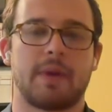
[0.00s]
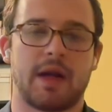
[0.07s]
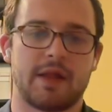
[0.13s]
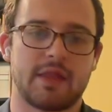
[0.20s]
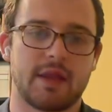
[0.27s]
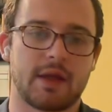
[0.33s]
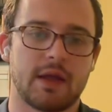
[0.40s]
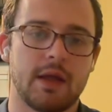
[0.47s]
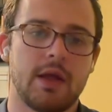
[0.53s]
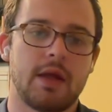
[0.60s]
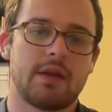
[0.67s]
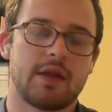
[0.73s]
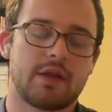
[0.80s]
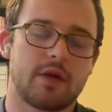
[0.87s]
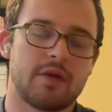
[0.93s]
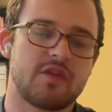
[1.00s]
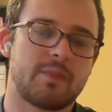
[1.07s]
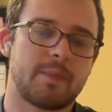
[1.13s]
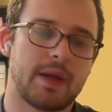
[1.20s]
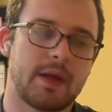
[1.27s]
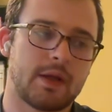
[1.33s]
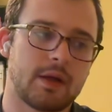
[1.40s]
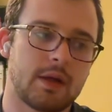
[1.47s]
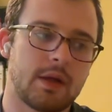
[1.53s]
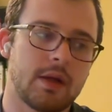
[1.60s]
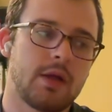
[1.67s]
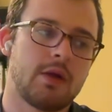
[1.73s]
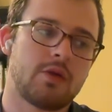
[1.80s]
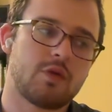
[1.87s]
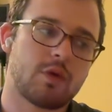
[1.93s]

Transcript: But I think that there's been